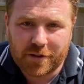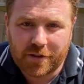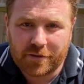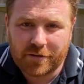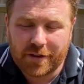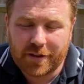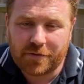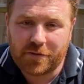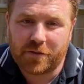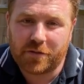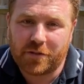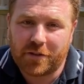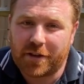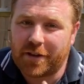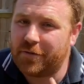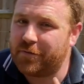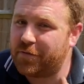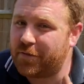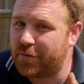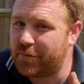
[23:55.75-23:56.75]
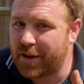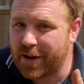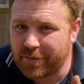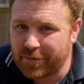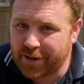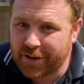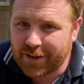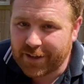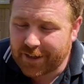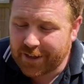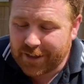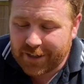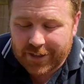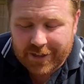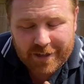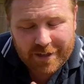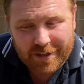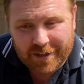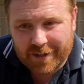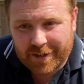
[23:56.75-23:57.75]
So if you're looking for maybe
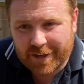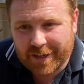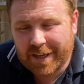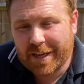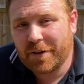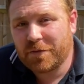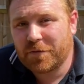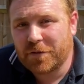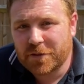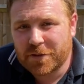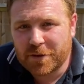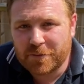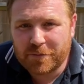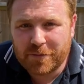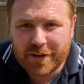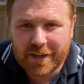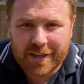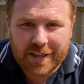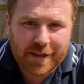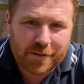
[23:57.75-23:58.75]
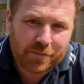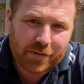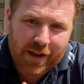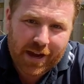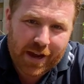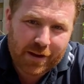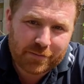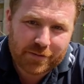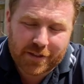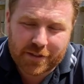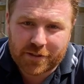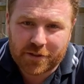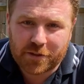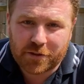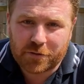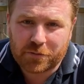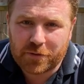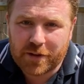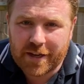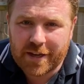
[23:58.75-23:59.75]
a gift for somebody, then perhaps that's a
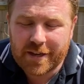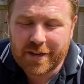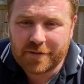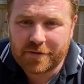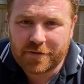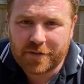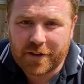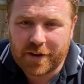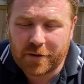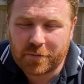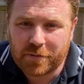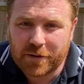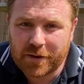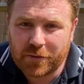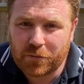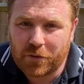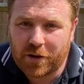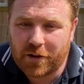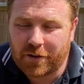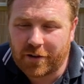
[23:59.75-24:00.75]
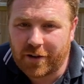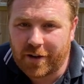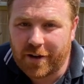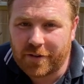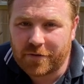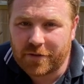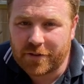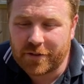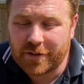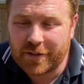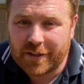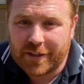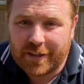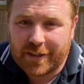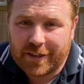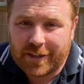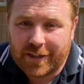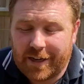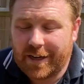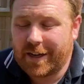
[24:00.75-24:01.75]
good way of helping wildlife. And
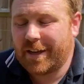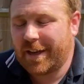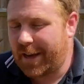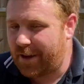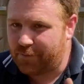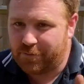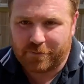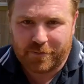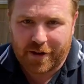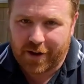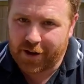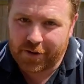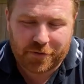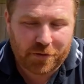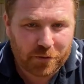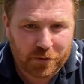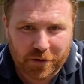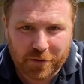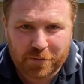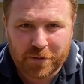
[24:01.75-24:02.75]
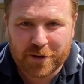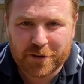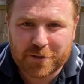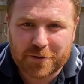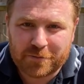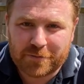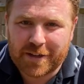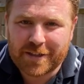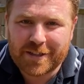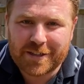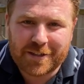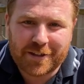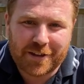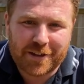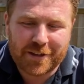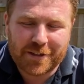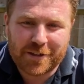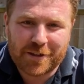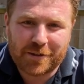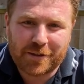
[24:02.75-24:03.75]
yeah, if you want a personal message,
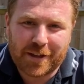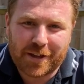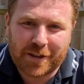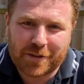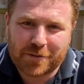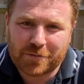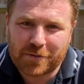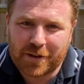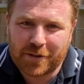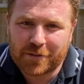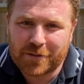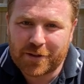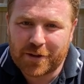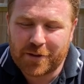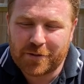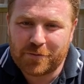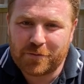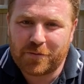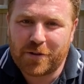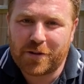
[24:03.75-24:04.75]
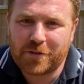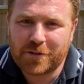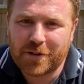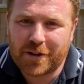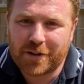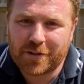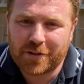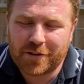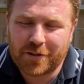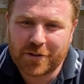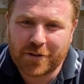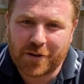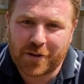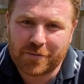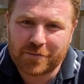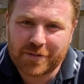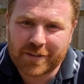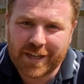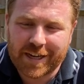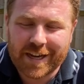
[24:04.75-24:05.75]
I can do that as well. So
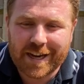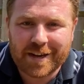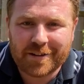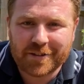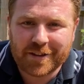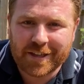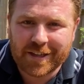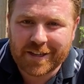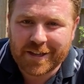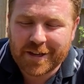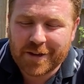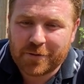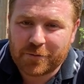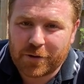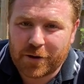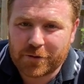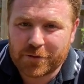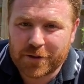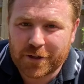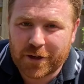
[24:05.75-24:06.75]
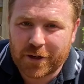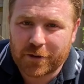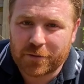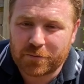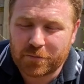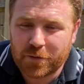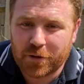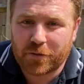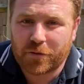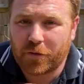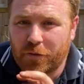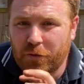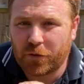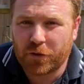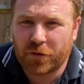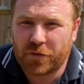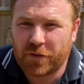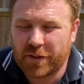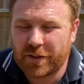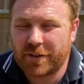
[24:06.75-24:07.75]
wildyourgarden.com, check out the Wild Your Garden book for a
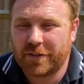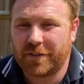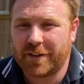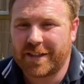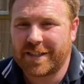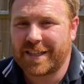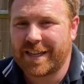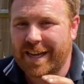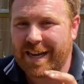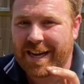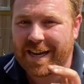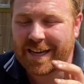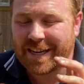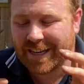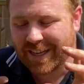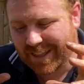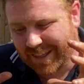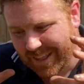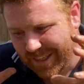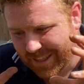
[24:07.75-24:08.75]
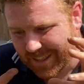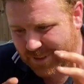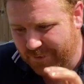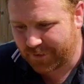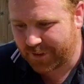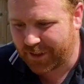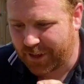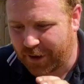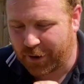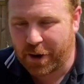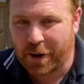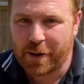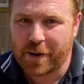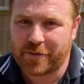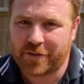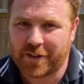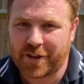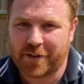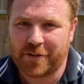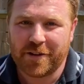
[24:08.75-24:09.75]
full definitive list. In this video,
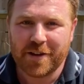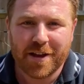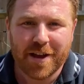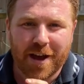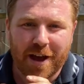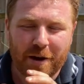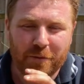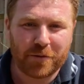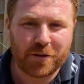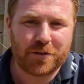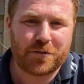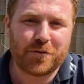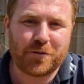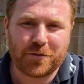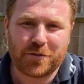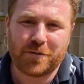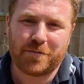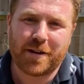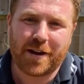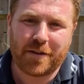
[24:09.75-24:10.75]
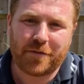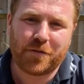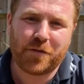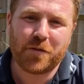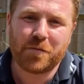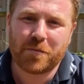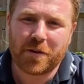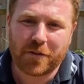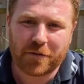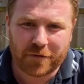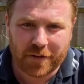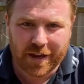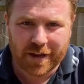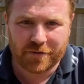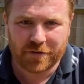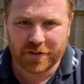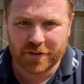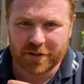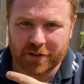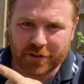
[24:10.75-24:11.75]
however, though, I want to talk to you about a few of my
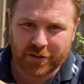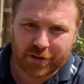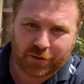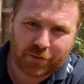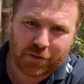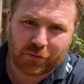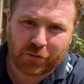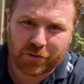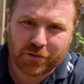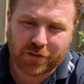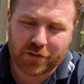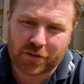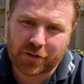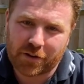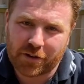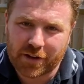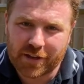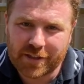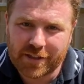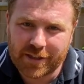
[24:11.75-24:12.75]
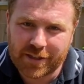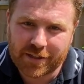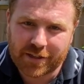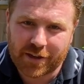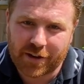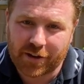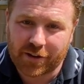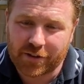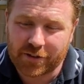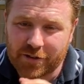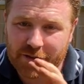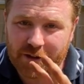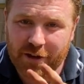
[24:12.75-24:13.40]
favourites and some of the ones that have gone into this garden.